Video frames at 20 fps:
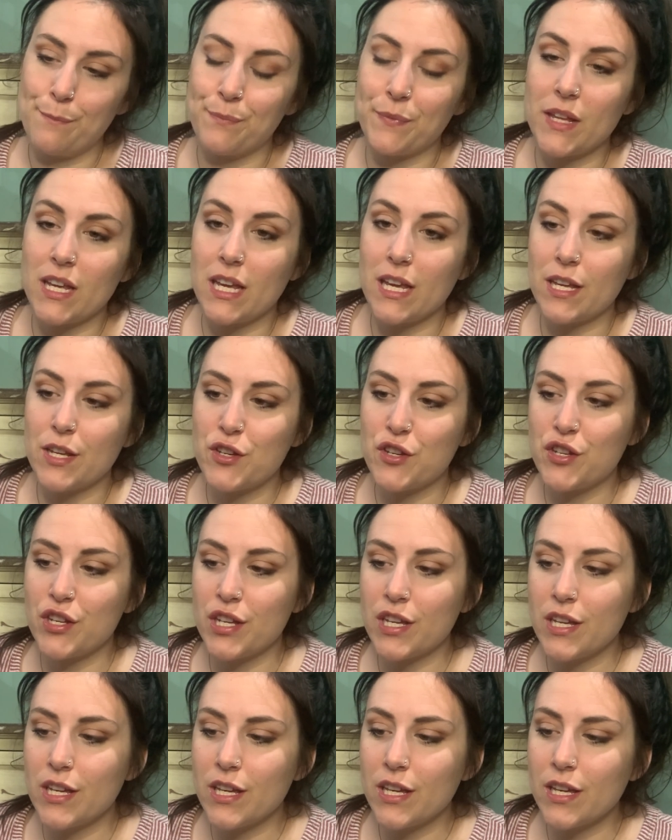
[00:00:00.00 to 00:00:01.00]

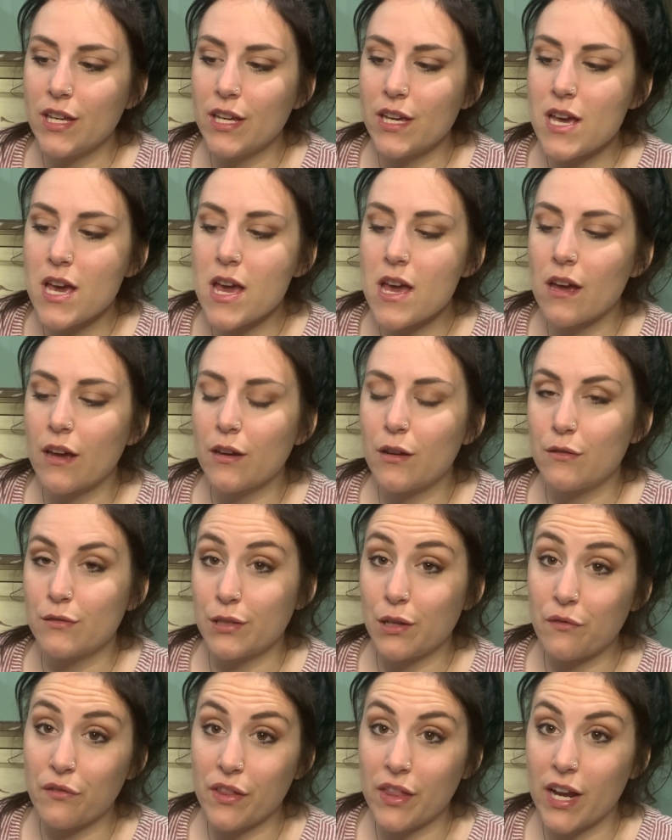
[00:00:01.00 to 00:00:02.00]
she goes
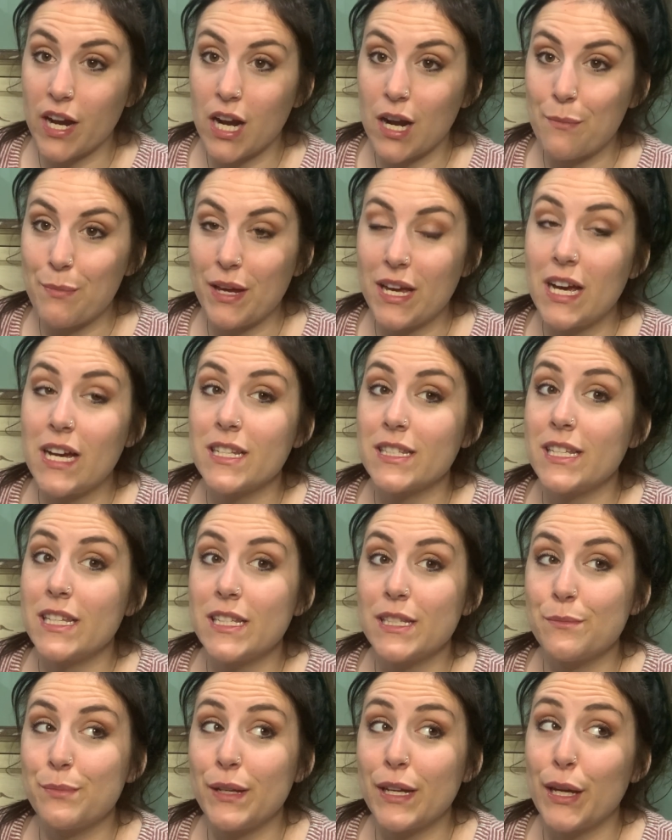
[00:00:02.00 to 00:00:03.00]
over there because
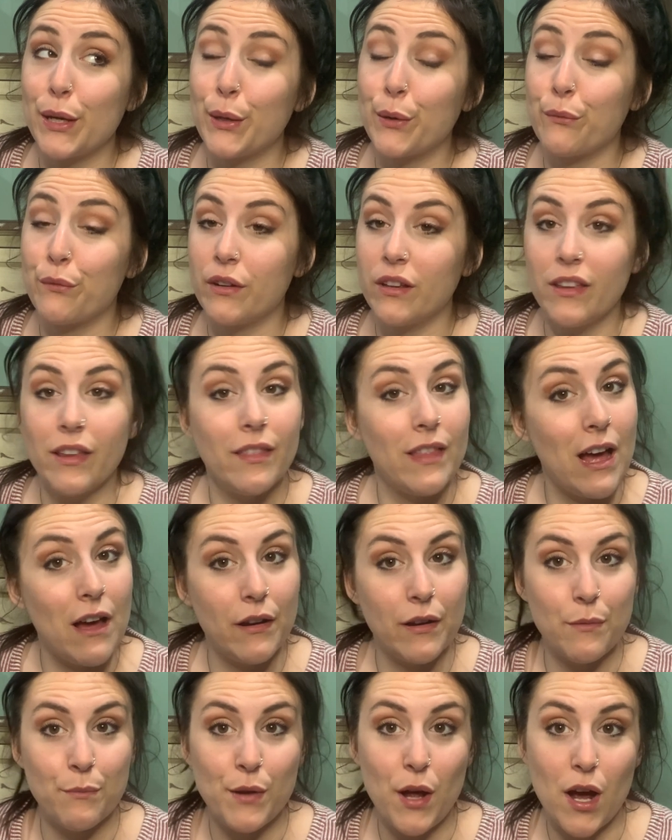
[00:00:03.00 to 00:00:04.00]
he's being really loud
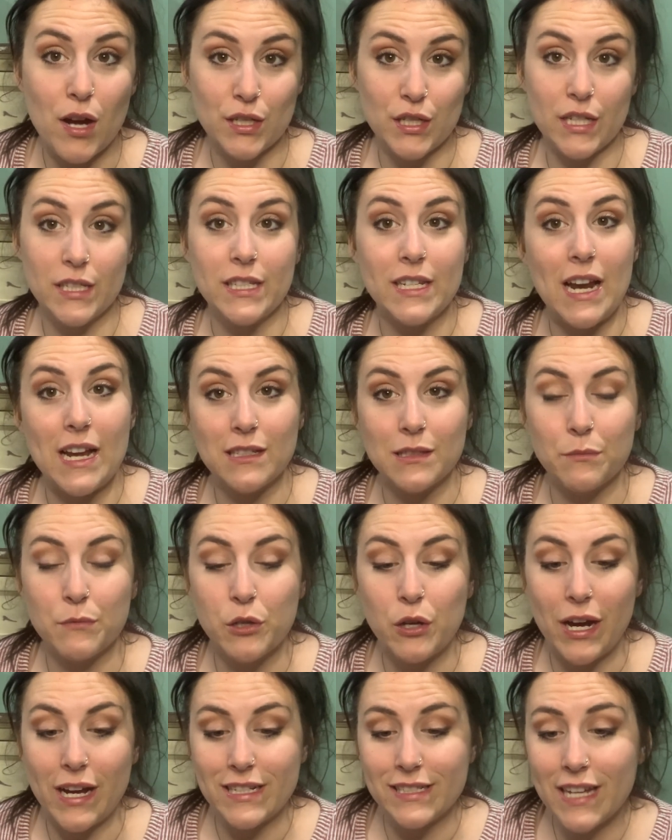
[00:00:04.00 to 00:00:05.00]
and obnoxious and asks him to
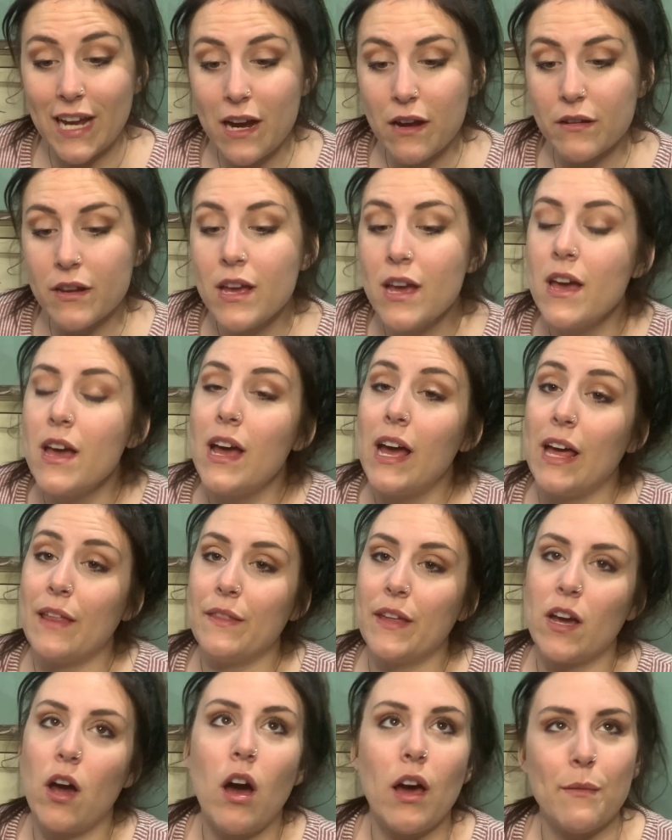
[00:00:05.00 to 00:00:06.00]
quiet down, and
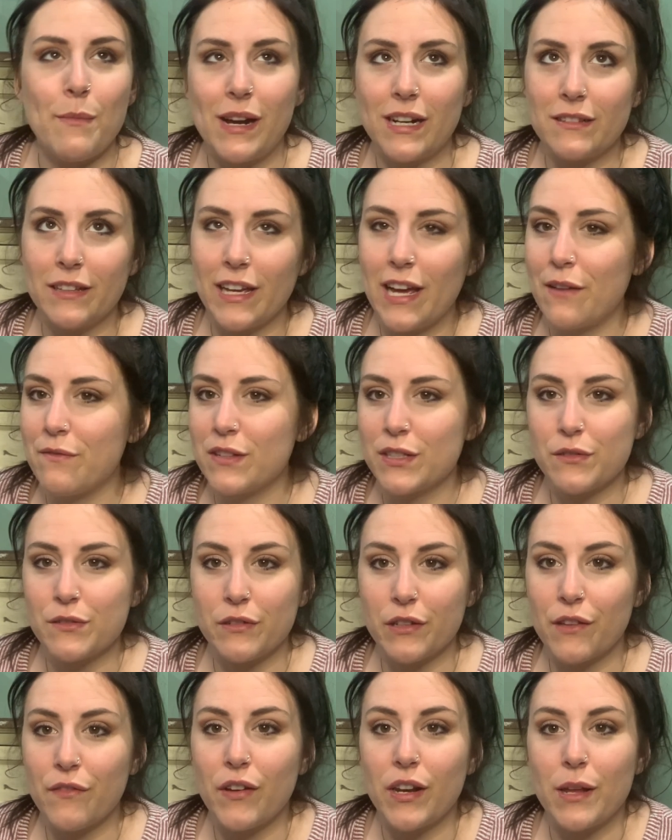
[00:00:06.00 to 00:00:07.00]
they automatically have this
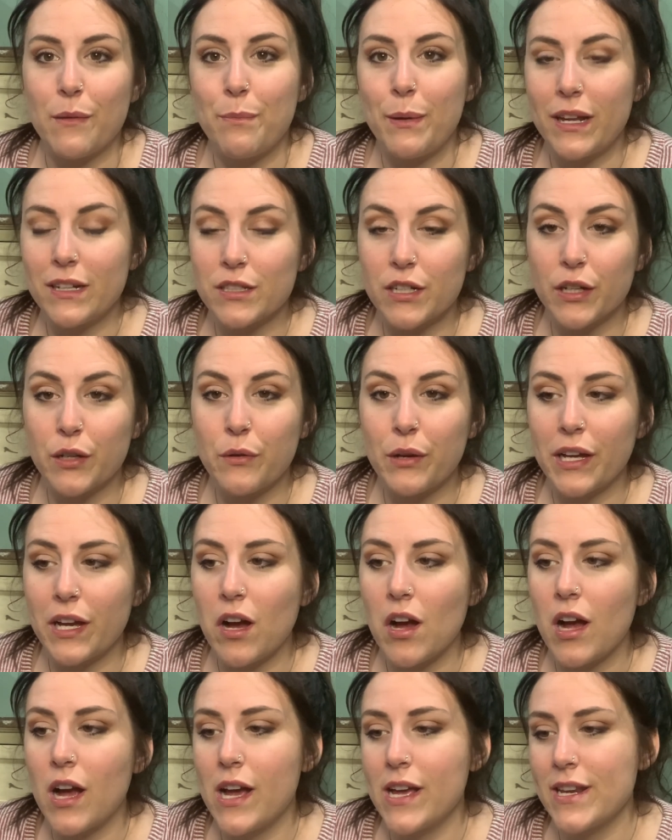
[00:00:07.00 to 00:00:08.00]
really funny banter going
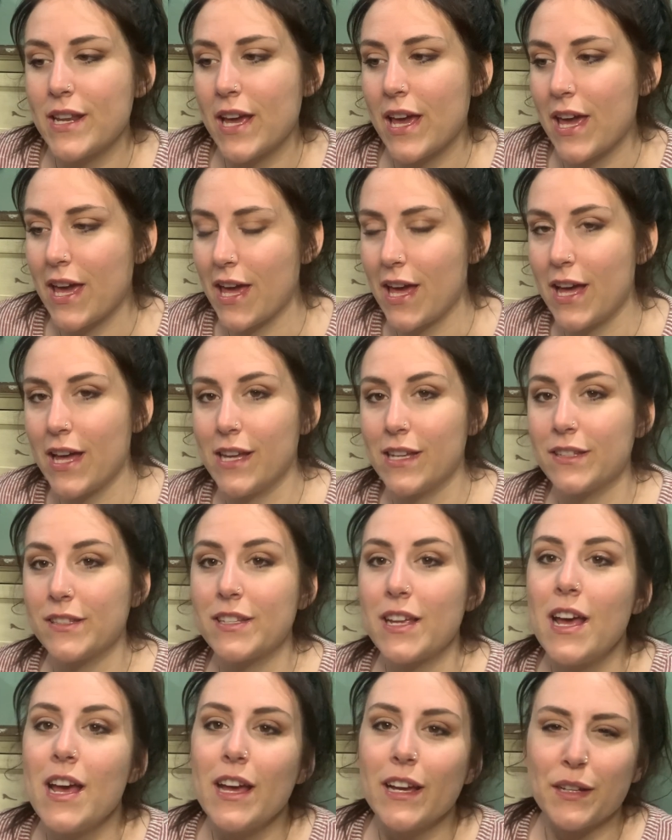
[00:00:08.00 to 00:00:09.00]
on and
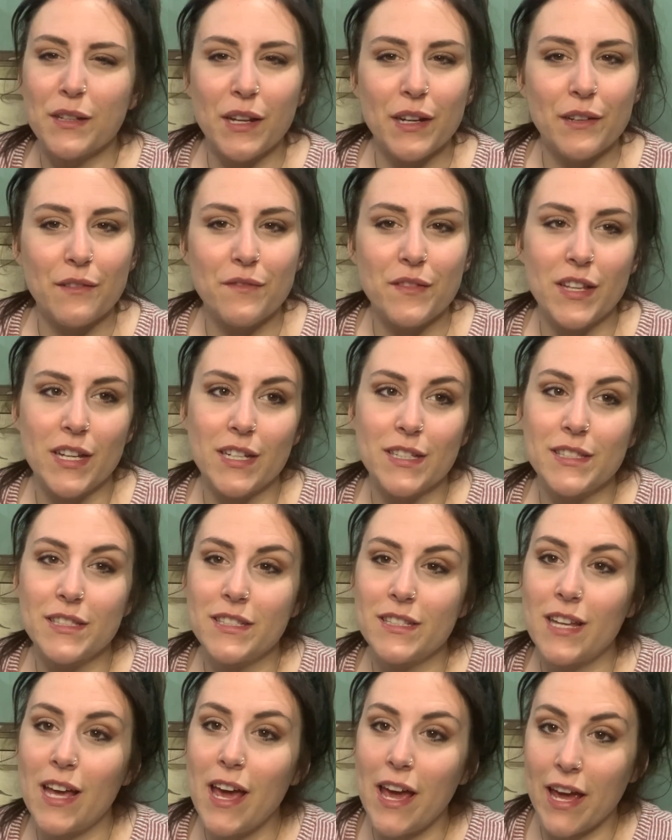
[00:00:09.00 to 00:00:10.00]
kind of this
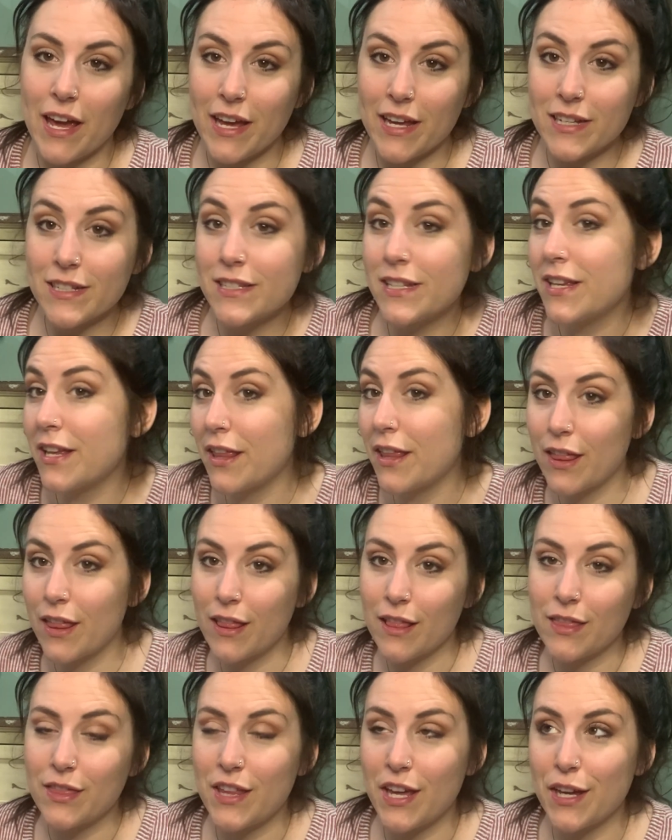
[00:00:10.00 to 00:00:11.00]
hate
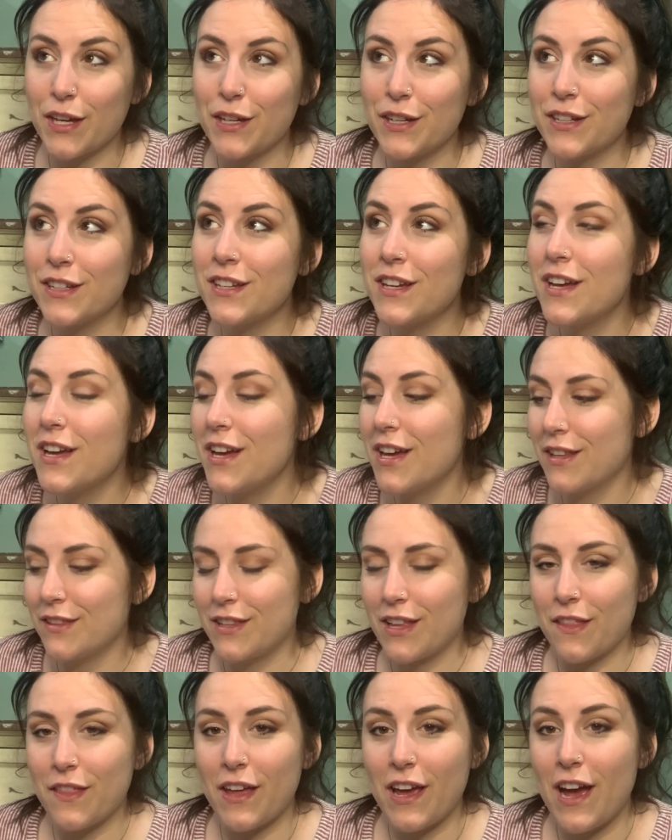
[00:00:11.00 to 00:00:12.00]
thing
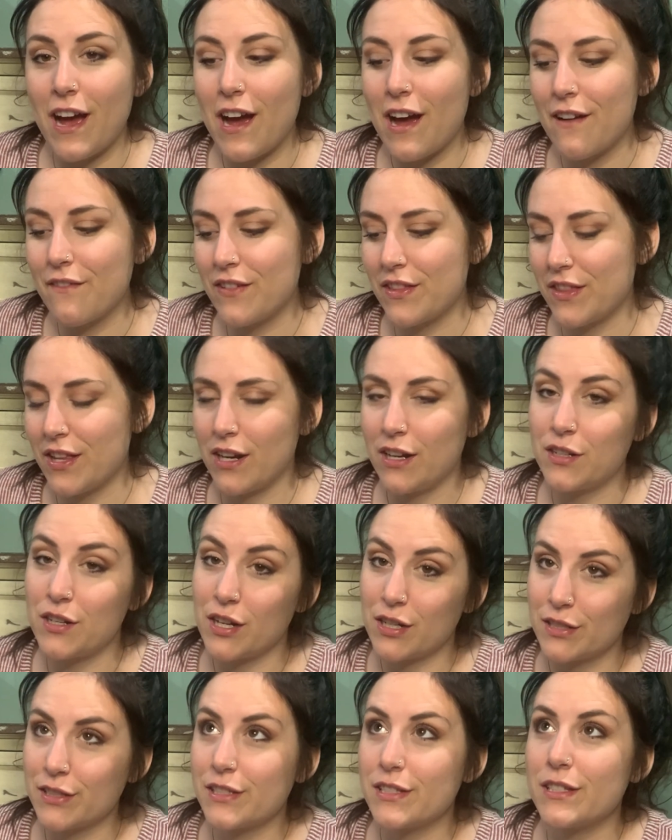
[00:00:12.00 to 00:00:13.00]
that they have, and then it
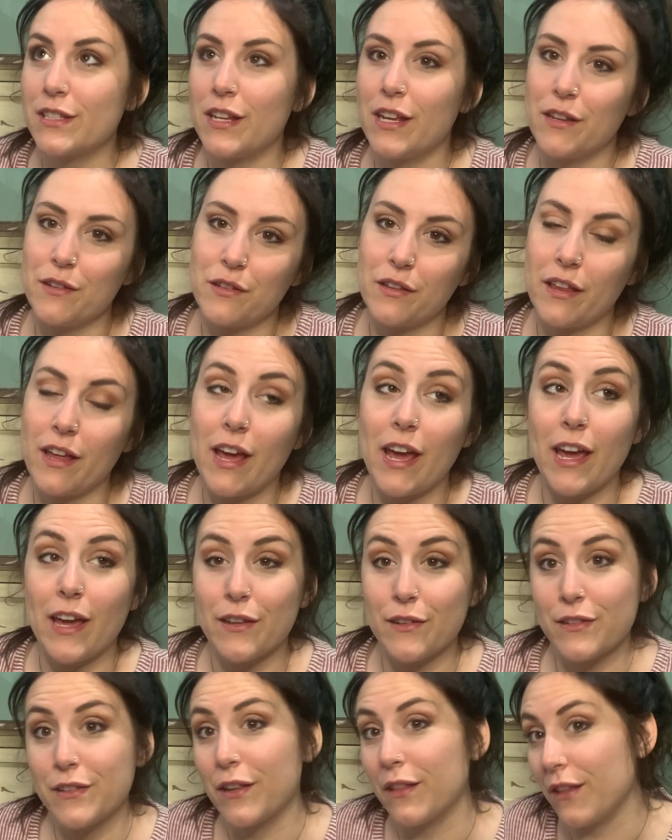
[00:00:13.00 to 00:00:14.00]
turns into a
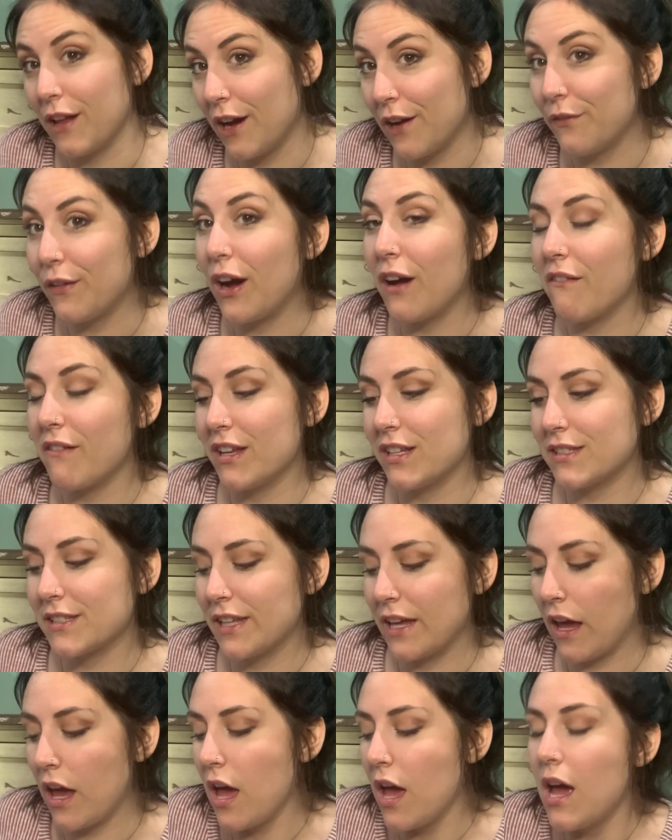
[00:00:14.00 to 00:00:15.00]
hate to love, obviously.